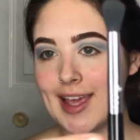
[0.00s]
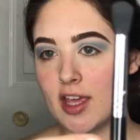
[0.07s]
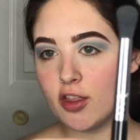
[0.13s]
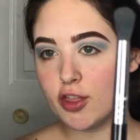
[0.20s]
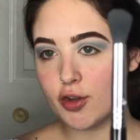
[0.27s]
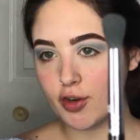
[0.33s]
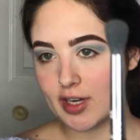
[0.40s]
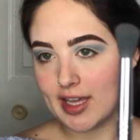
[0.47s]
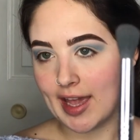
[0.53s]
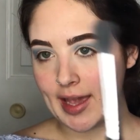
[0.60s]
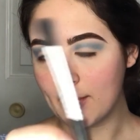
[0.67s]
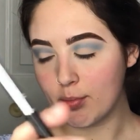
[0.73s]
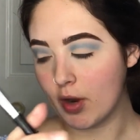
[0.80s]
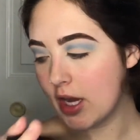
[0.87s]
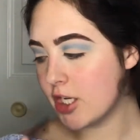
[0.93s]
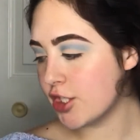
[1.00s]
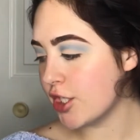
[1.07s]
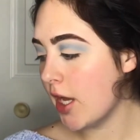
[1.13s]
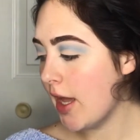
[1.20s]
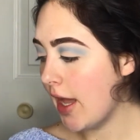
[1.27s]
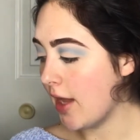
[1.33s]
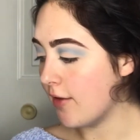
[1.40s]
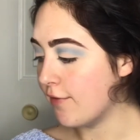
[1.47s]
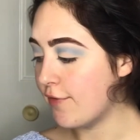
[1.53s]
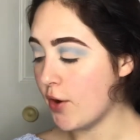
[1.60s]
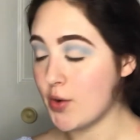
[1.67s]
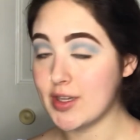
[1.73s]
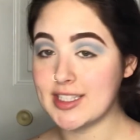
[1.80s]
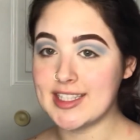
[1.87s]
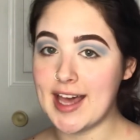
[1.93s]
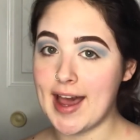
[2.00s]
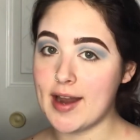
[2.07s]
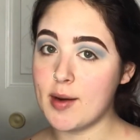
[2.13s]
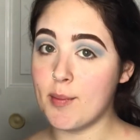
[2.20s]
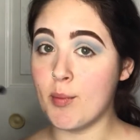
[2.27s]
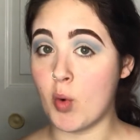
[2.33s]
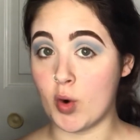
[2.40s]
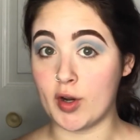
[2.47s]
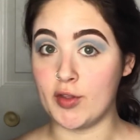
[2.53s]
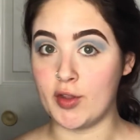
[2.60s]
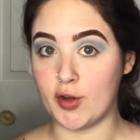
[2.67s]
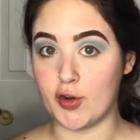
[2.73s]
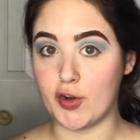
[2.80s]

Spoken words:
E38 brush and focus that more in the